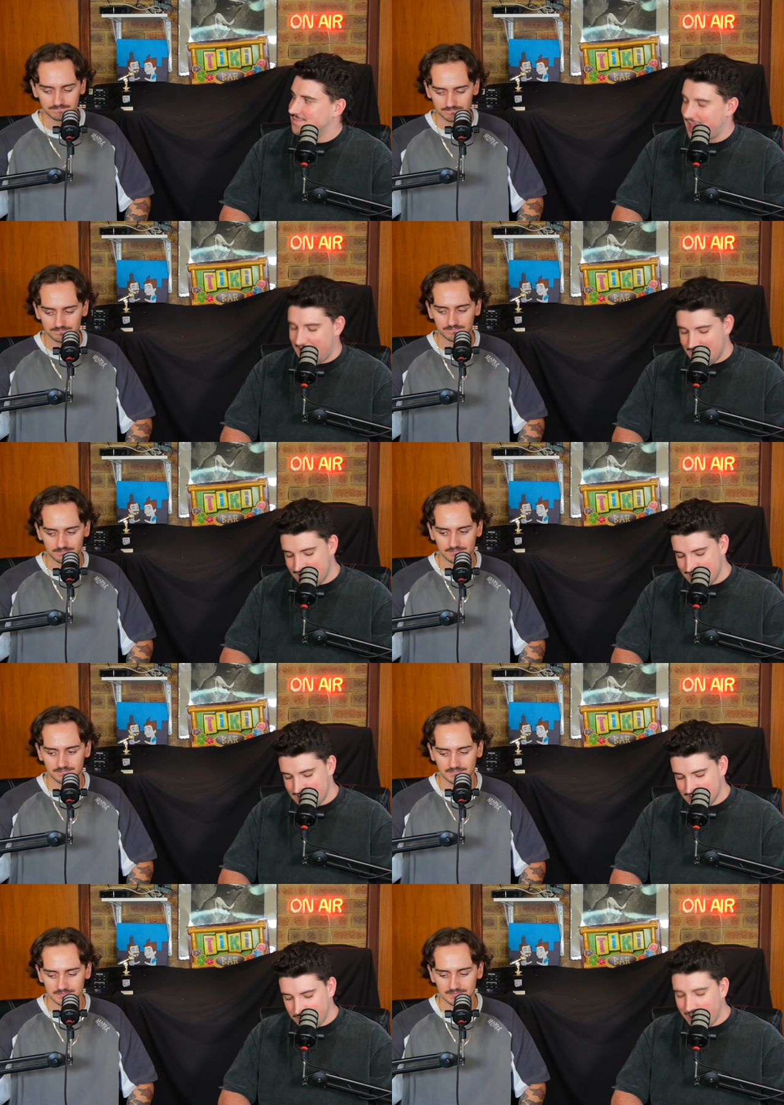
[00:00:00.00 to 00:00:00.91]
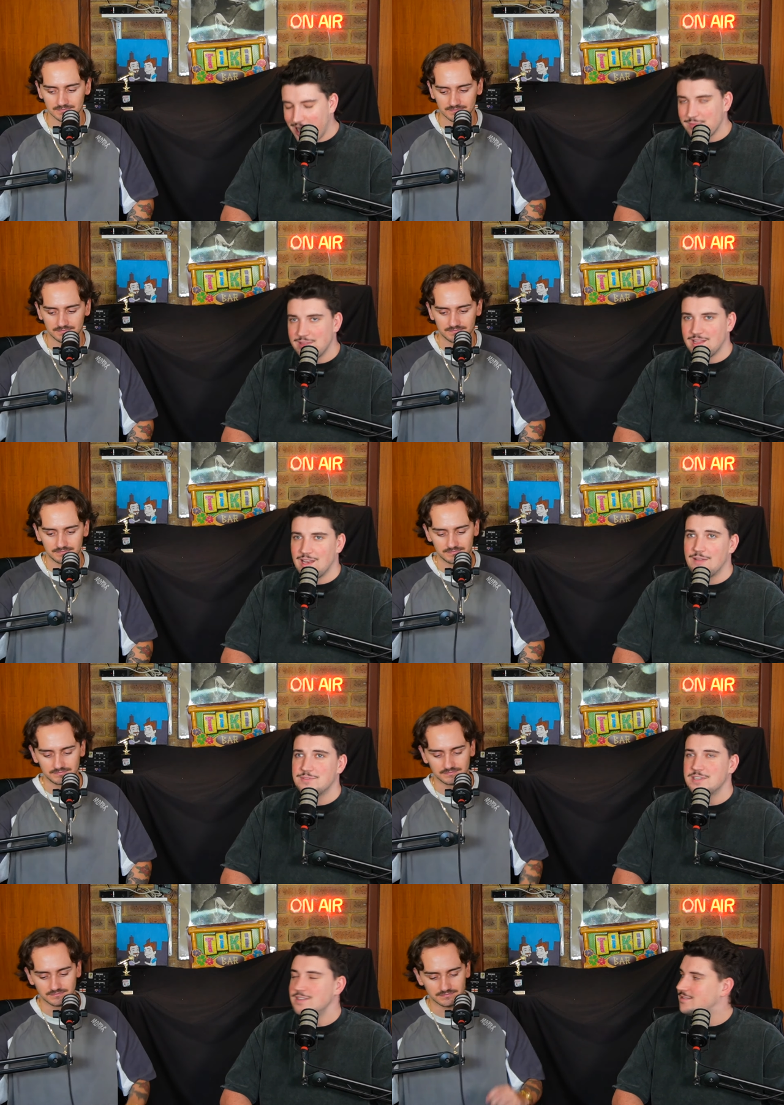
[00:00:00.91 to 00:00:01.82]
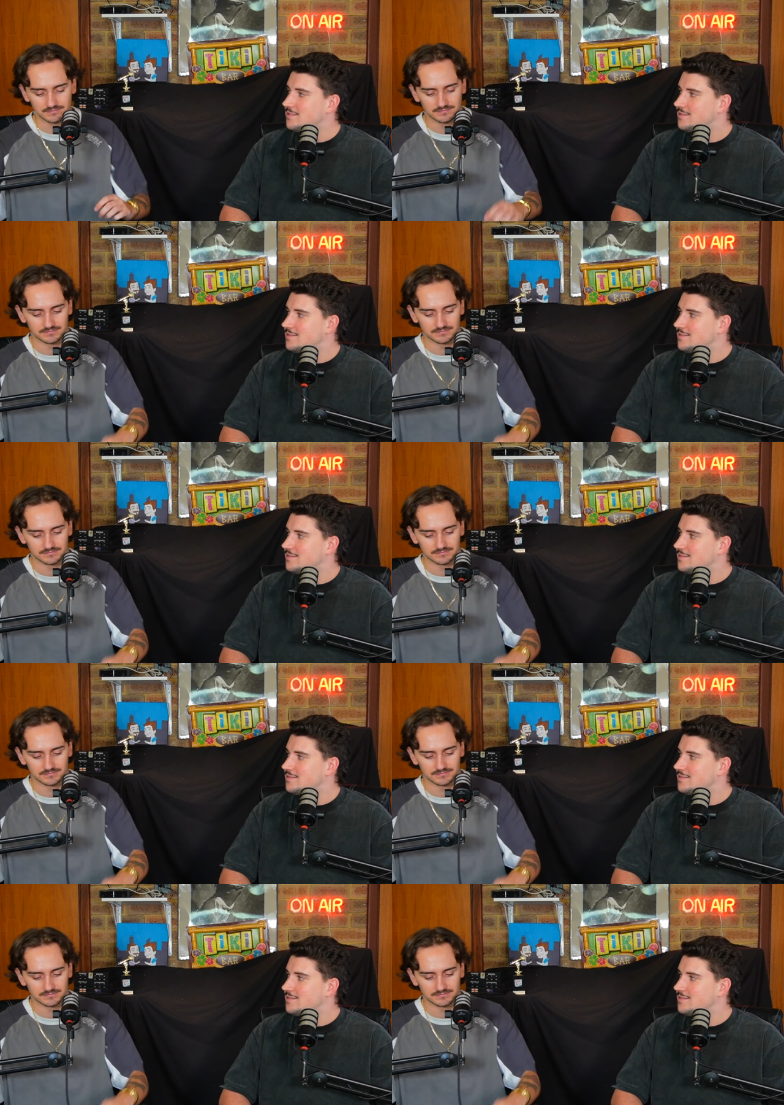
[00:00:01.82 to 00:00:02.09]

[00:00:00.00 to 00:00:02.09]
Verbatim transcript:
Speaker 1: And there's a part of me that loves it,